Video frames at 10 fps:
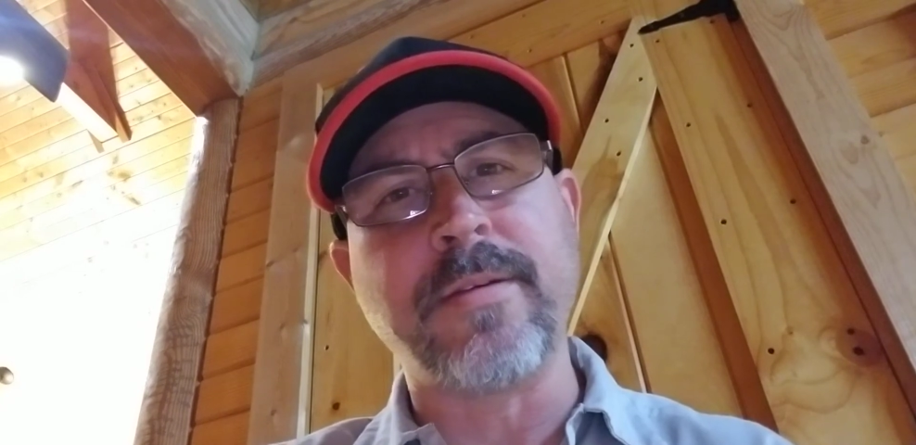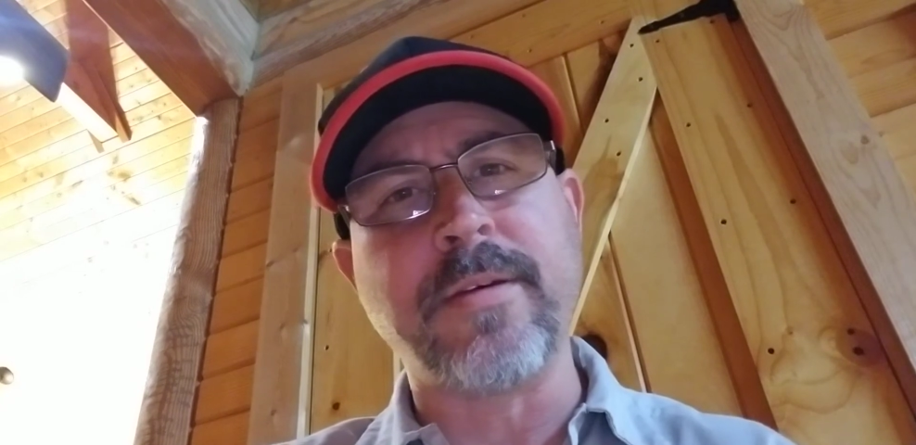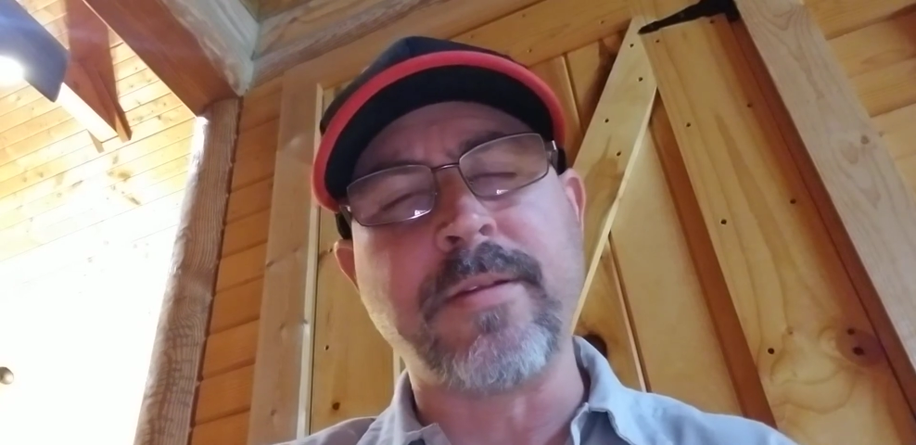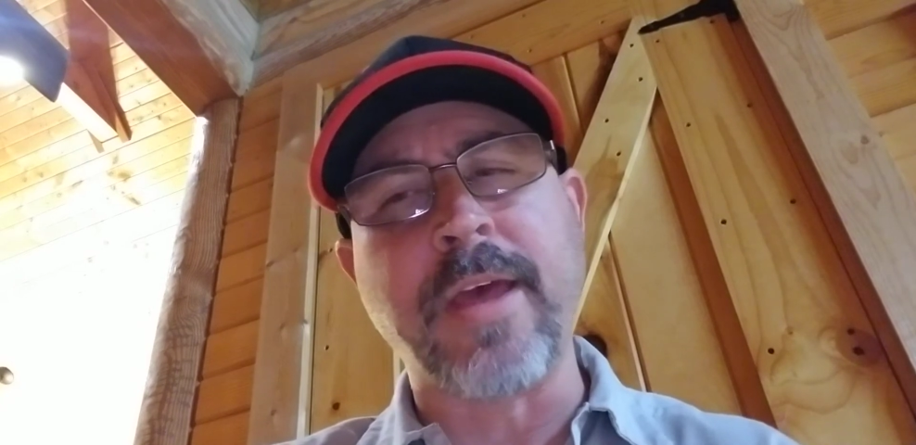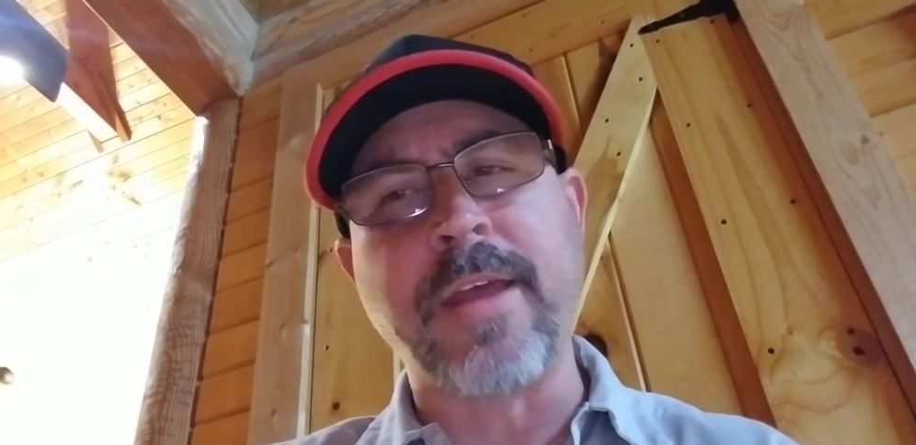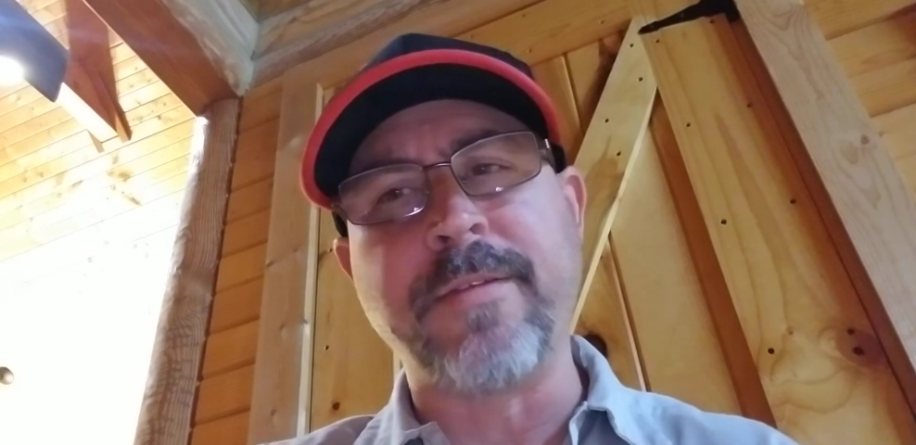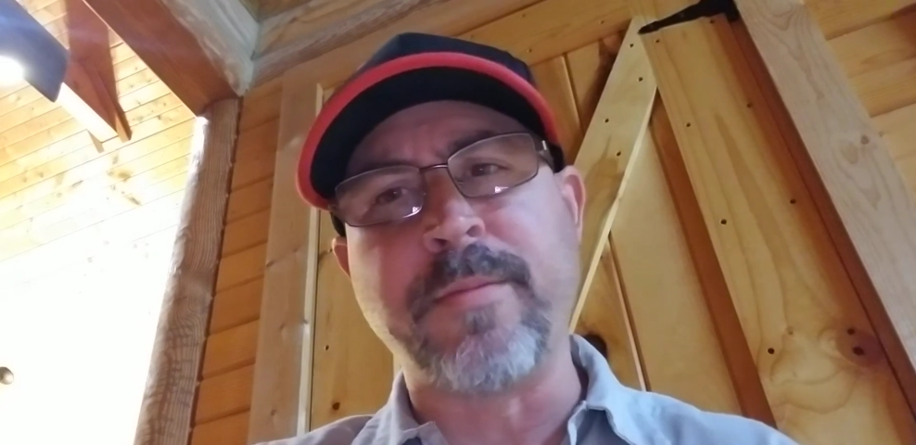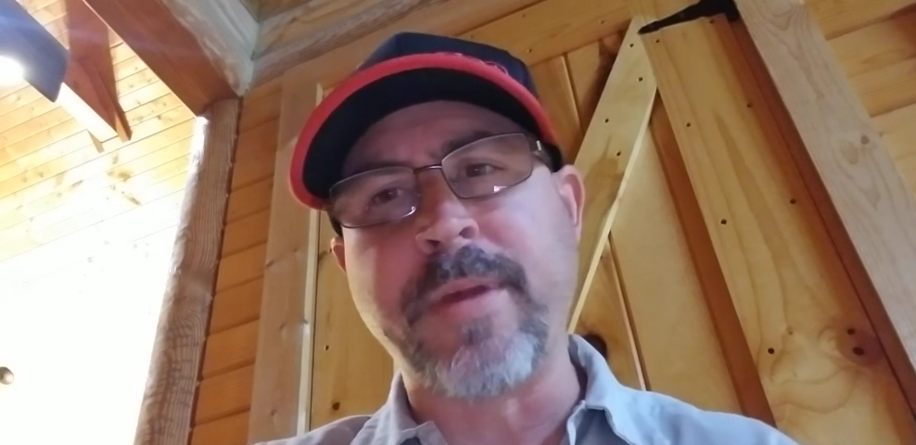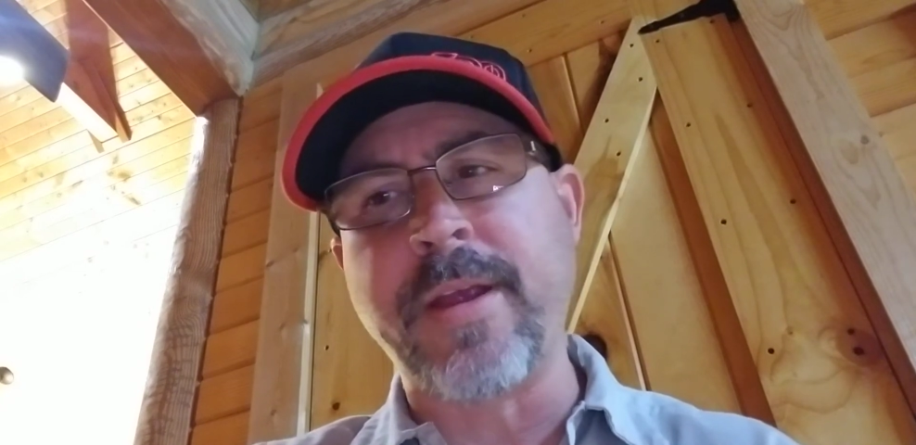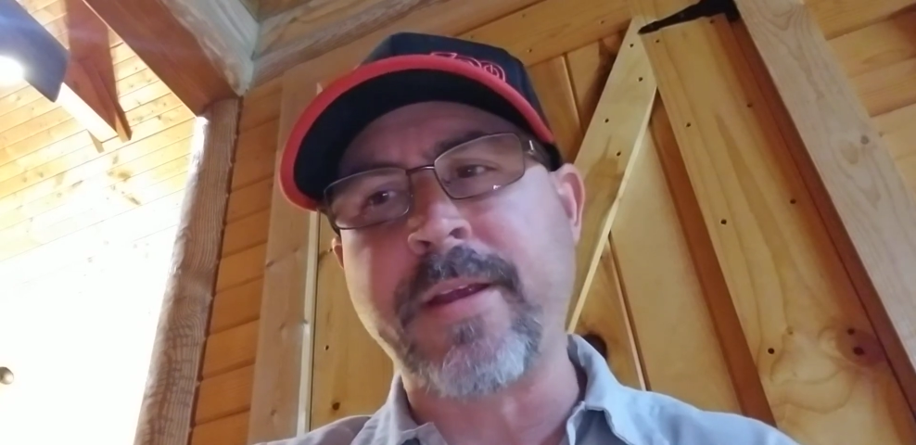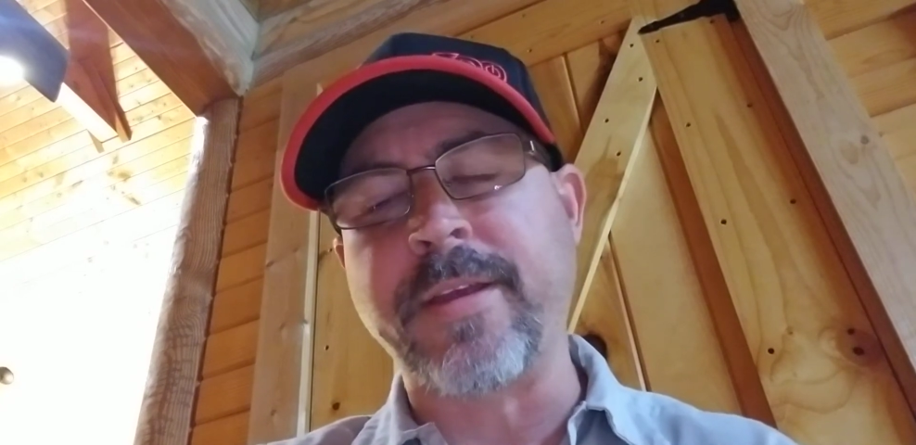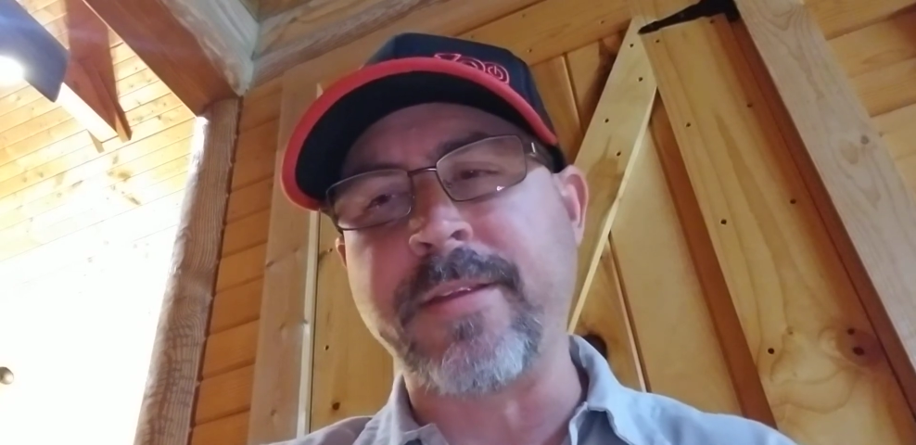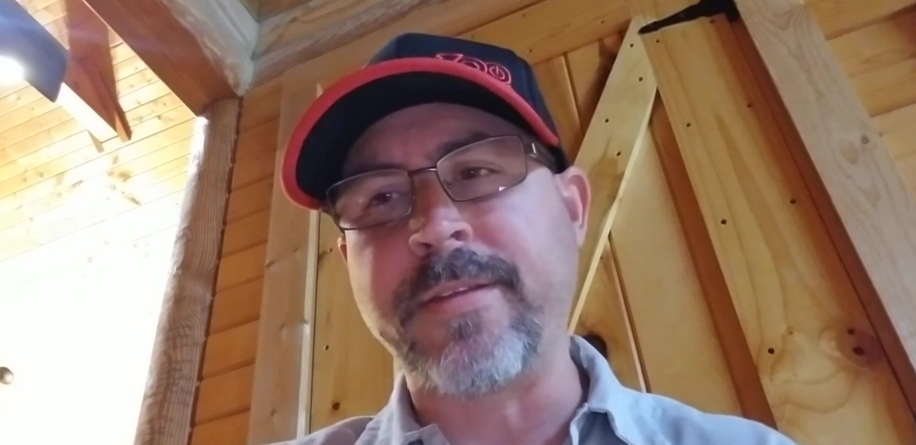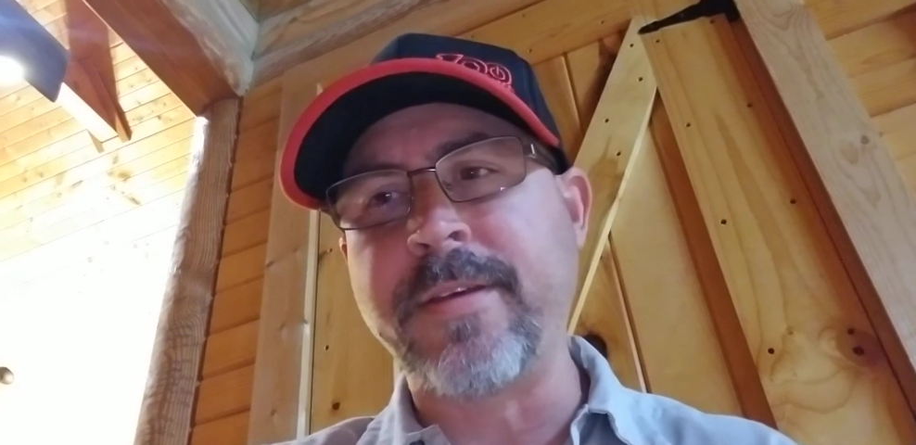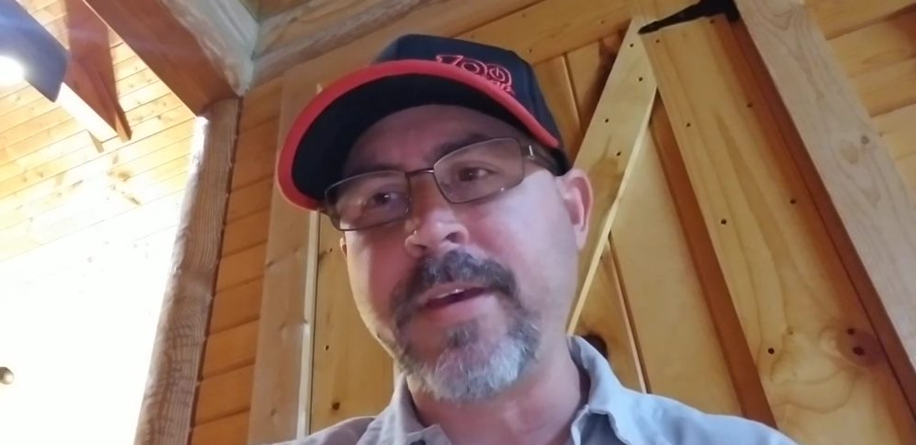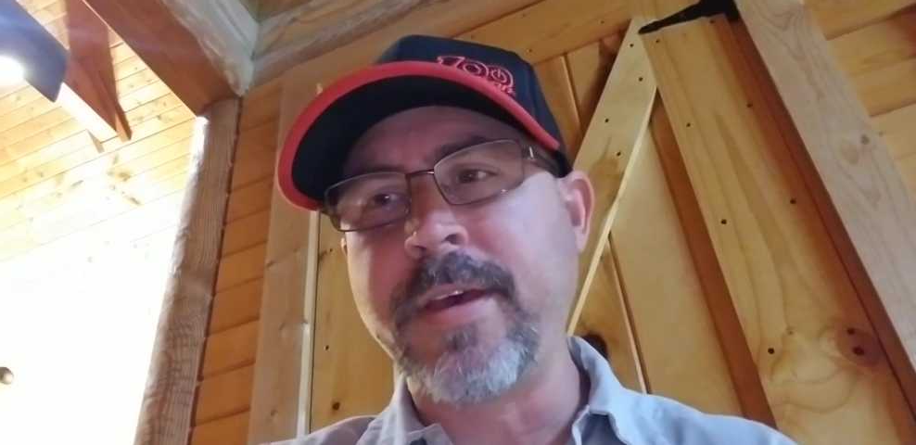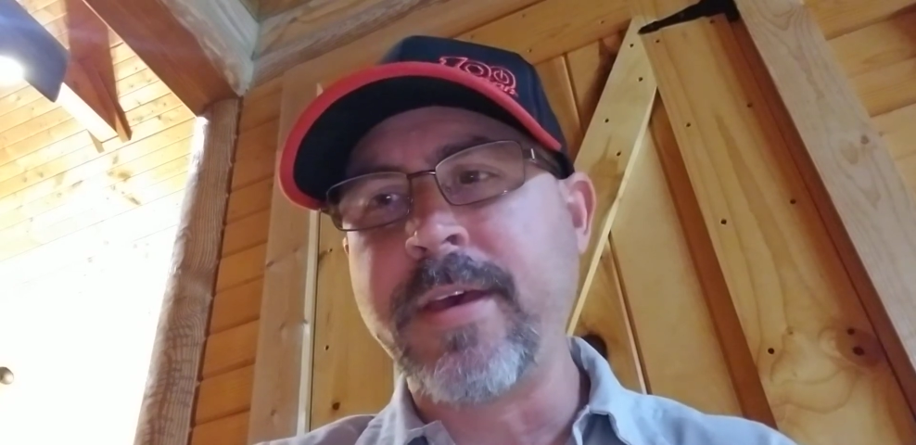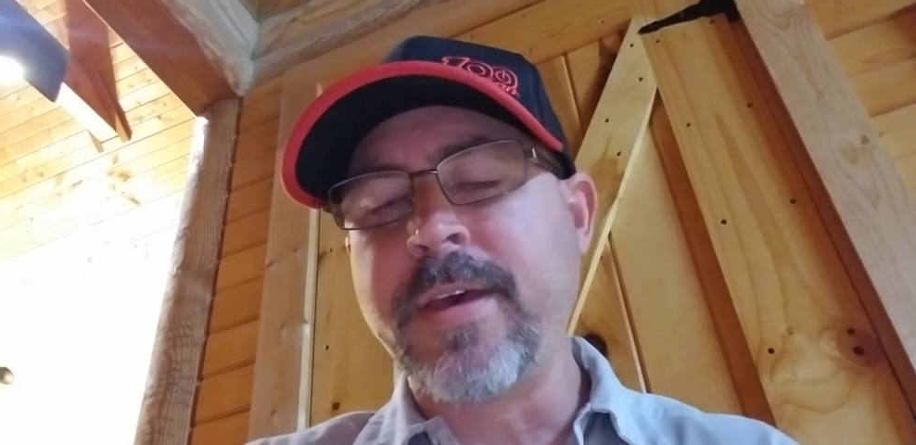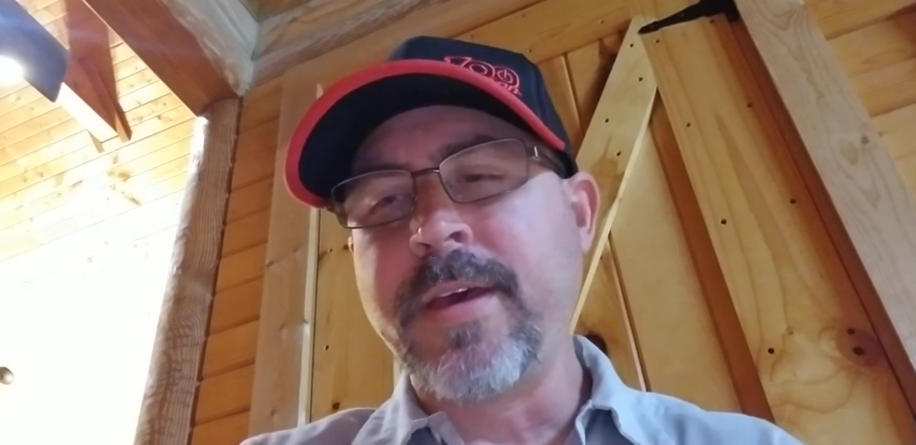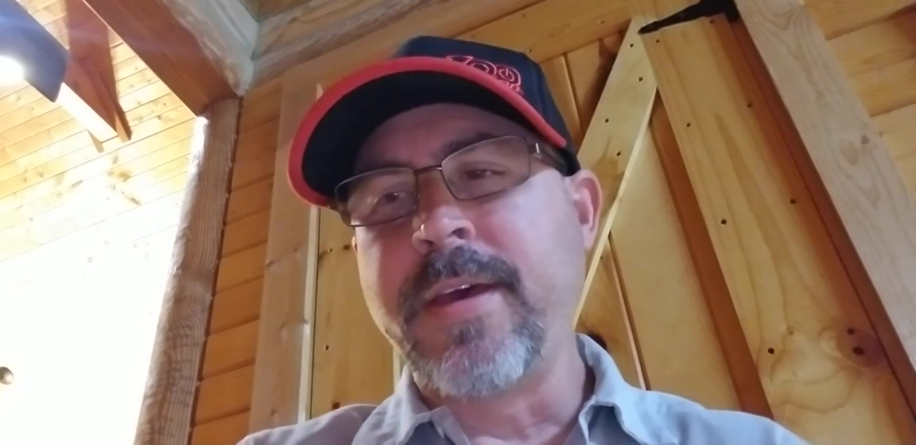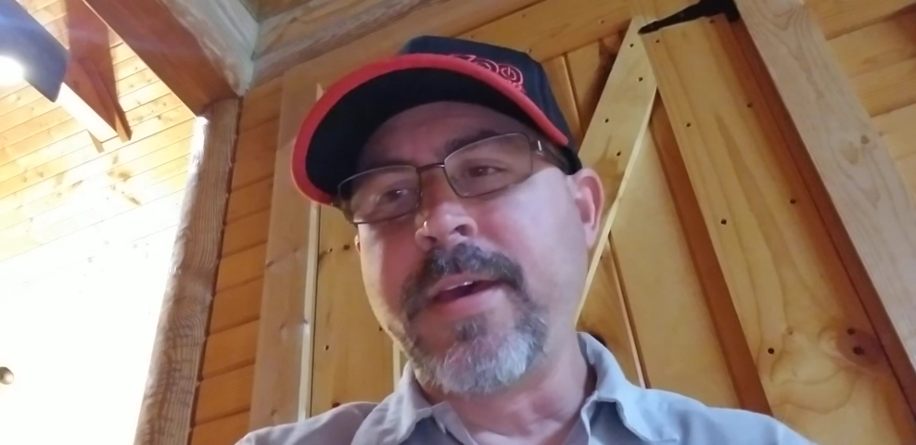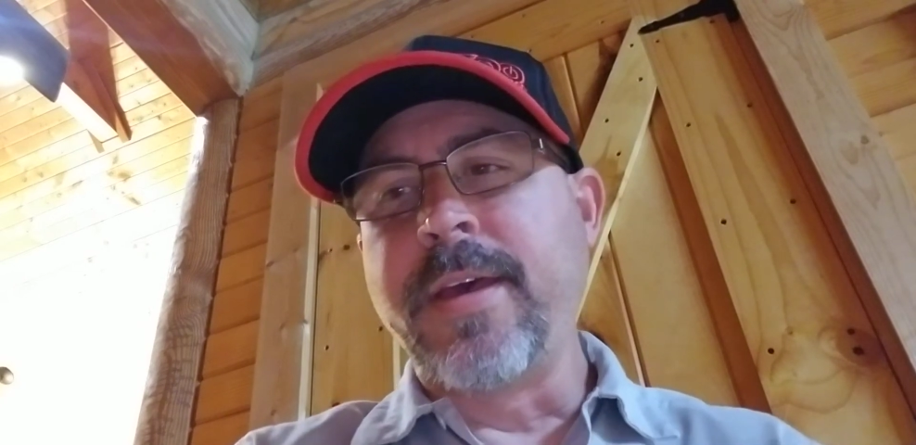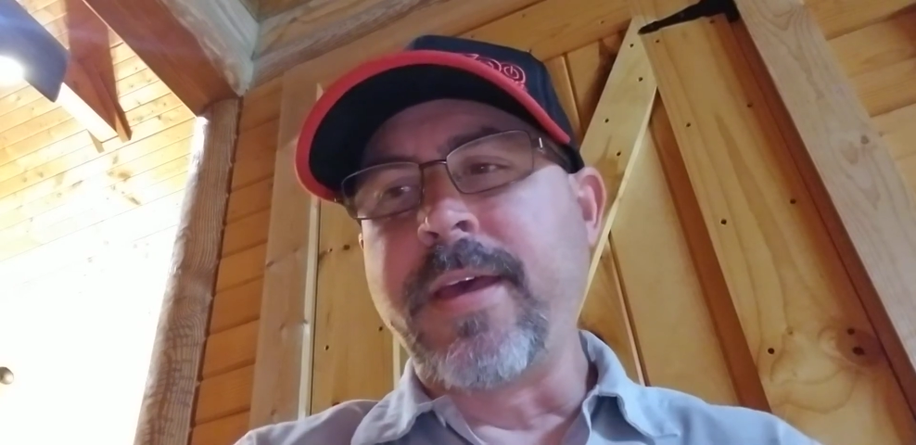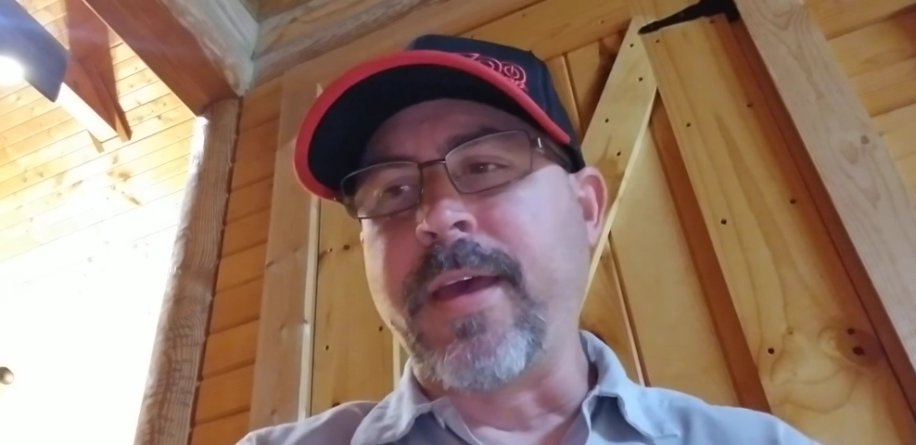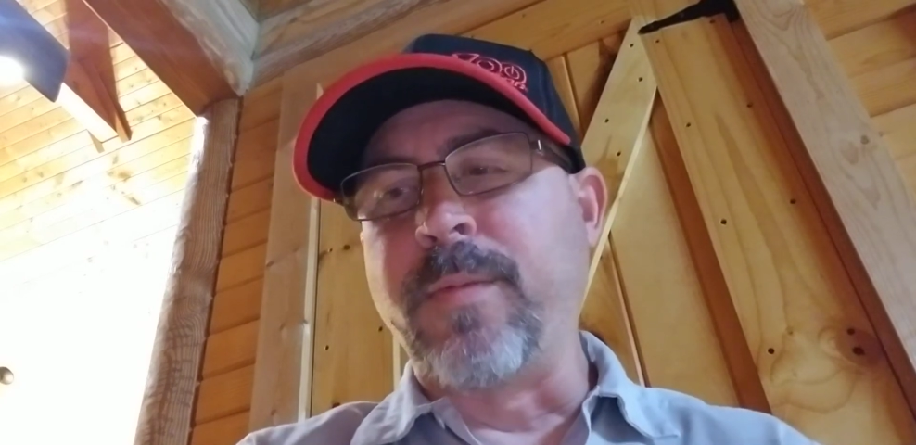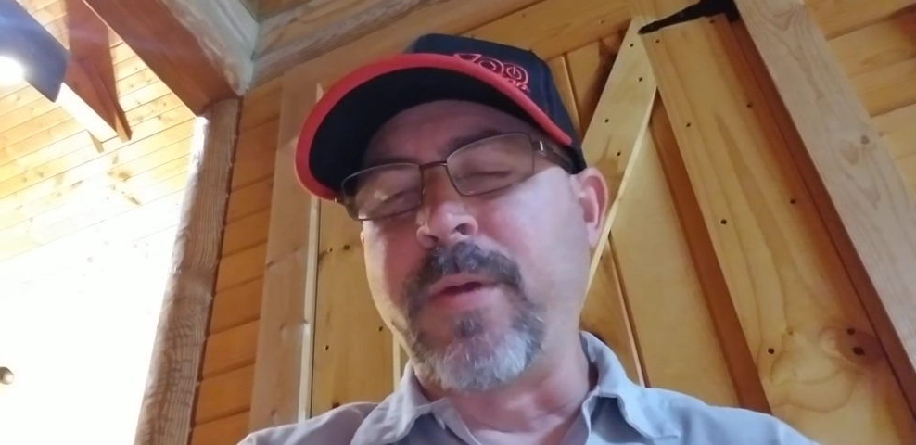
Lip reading: Native Americans. And